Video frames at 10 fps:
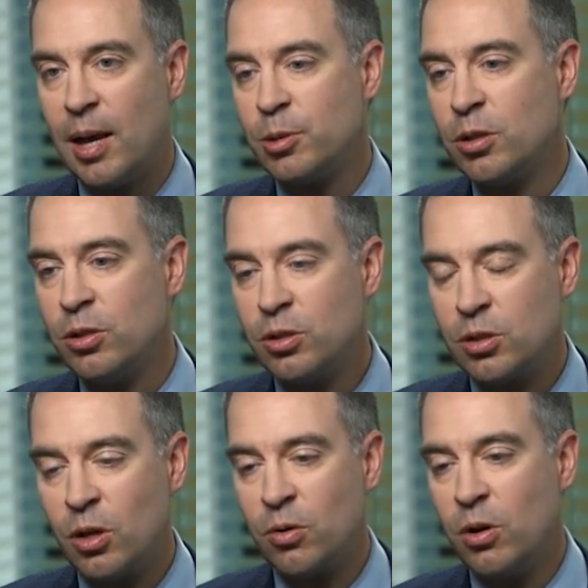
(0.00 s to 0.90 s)
OpSens.
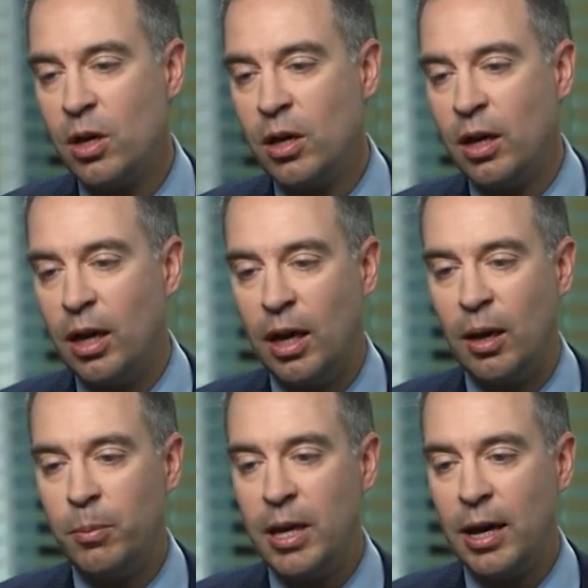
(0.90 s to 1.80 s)
So
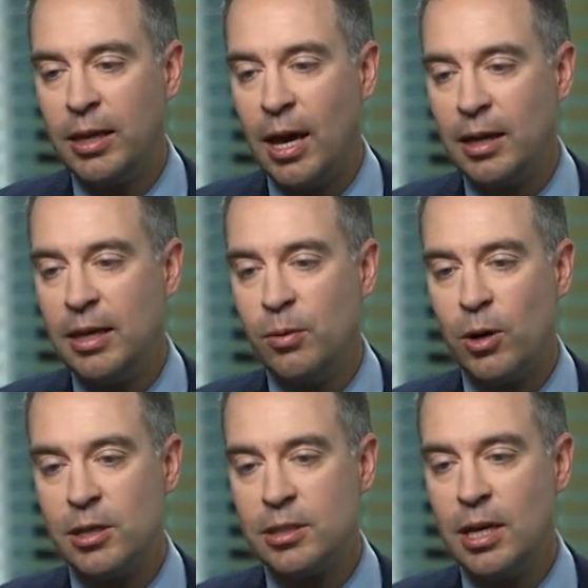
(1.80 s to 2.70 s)
Pierre Carrier
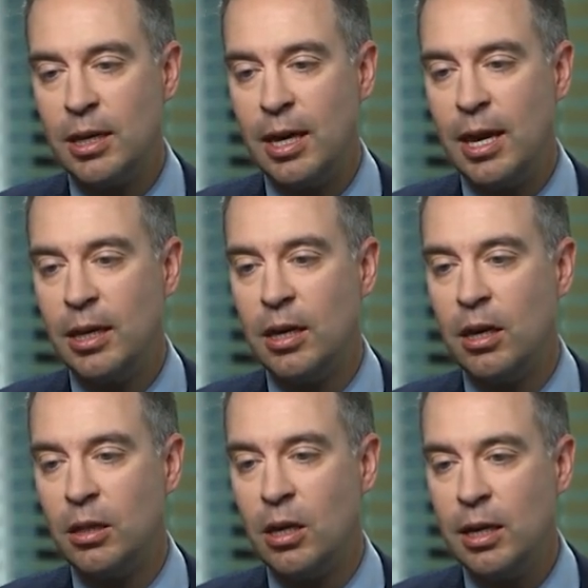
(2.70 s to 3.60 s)
was taking
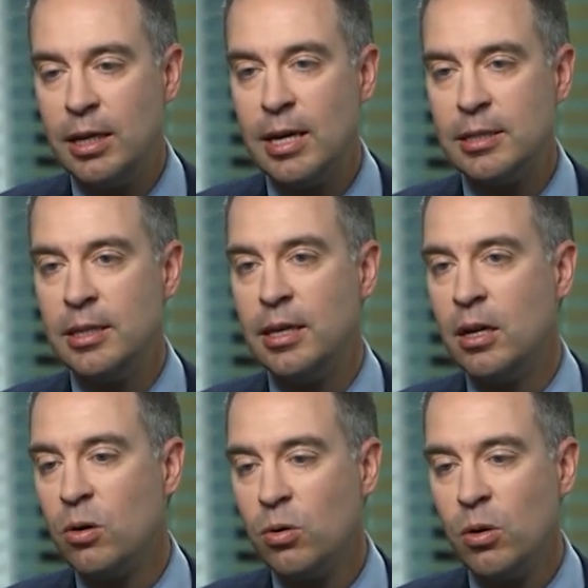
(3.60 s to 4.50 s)
the lead as
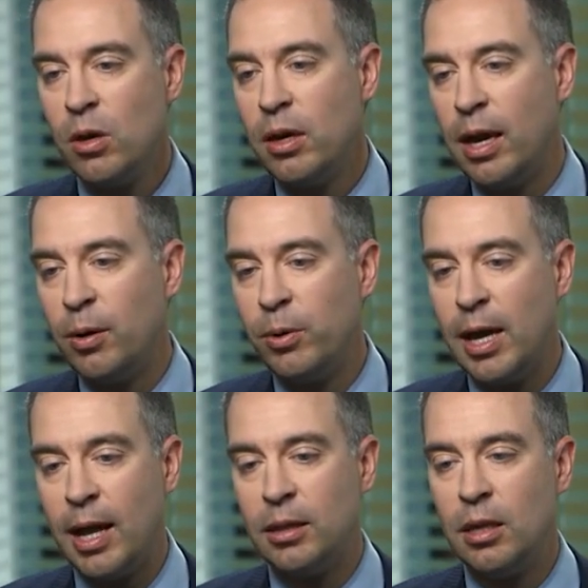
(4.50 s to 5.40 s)
CEO, and
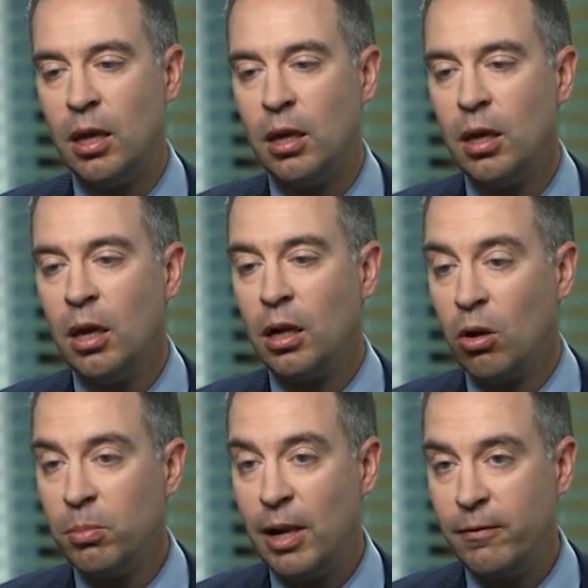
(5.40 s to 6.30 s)
we had
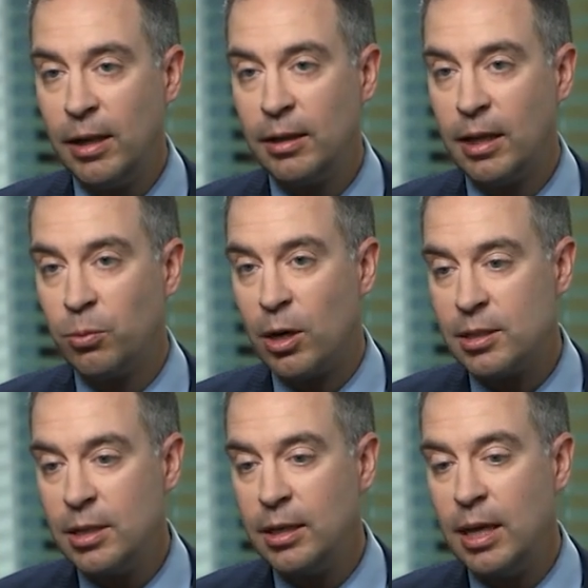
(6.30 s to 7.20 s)
Claude Belleville that
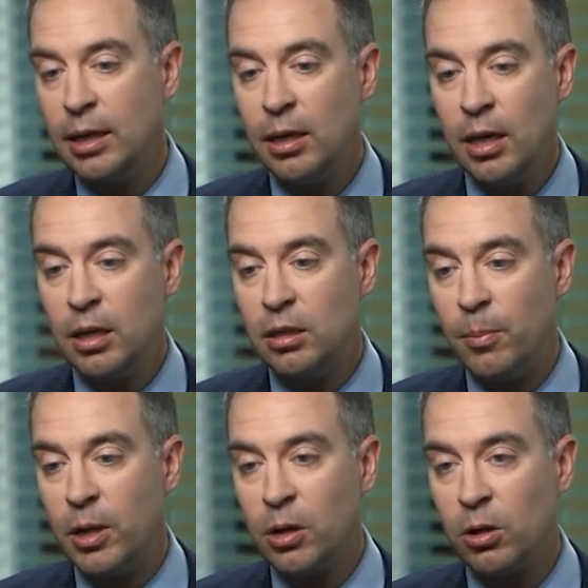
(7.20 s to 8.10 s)
was leading
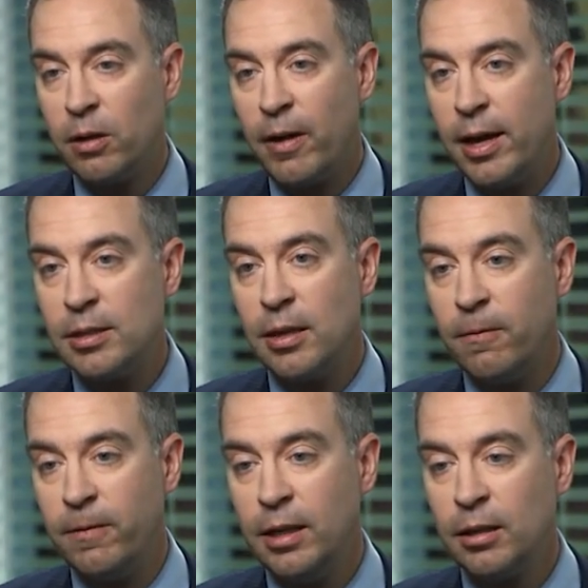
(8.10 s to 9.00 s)
the medical device
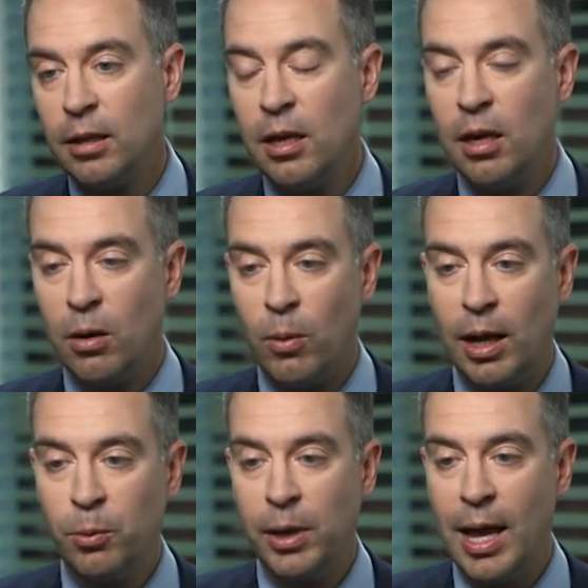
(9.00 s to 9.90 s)
field,
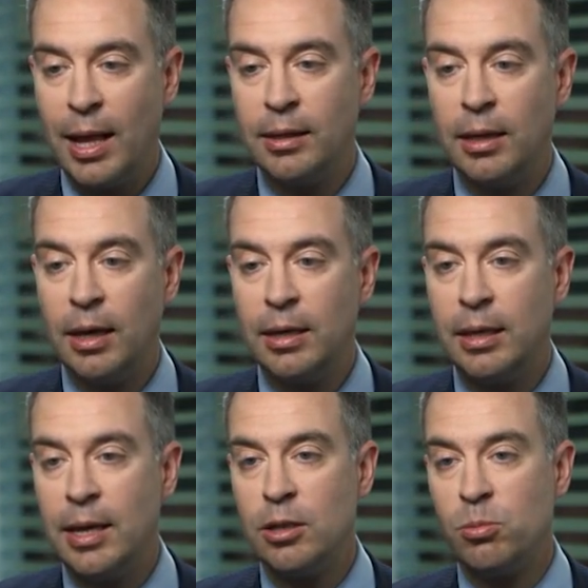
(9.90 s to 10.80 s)
while we had
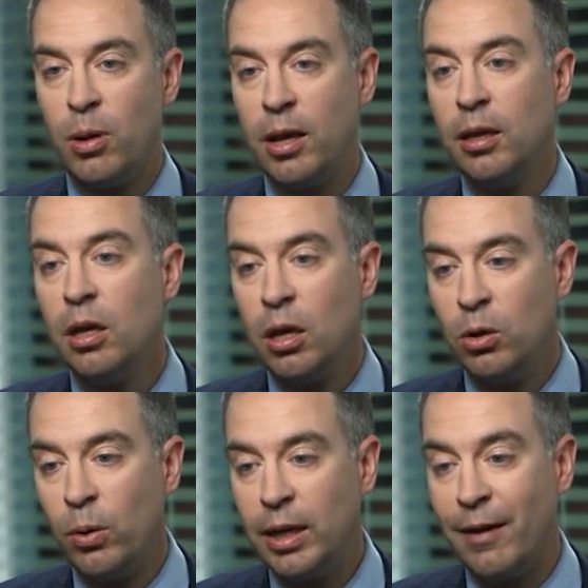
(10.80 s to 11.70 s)
Gaetan Duplin
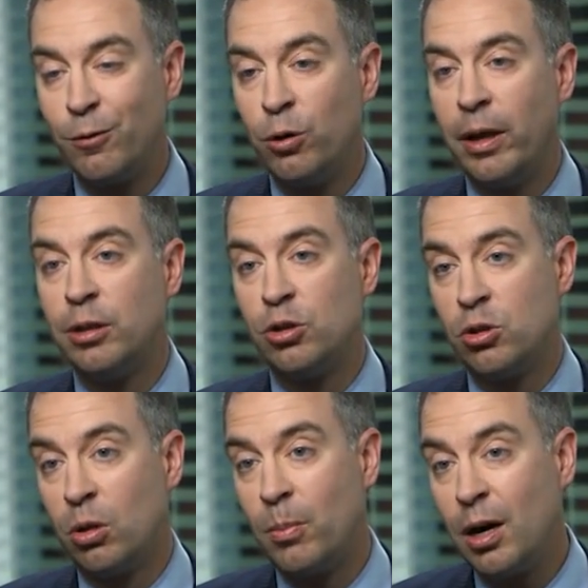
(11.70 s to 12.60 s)
going after
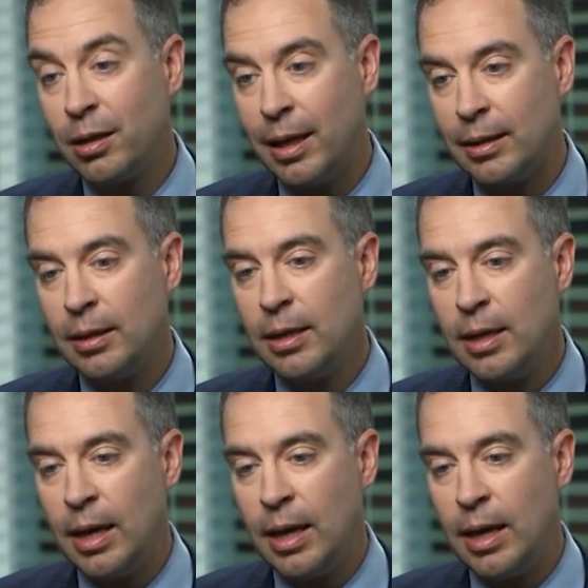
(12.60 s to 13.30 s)
industrial market.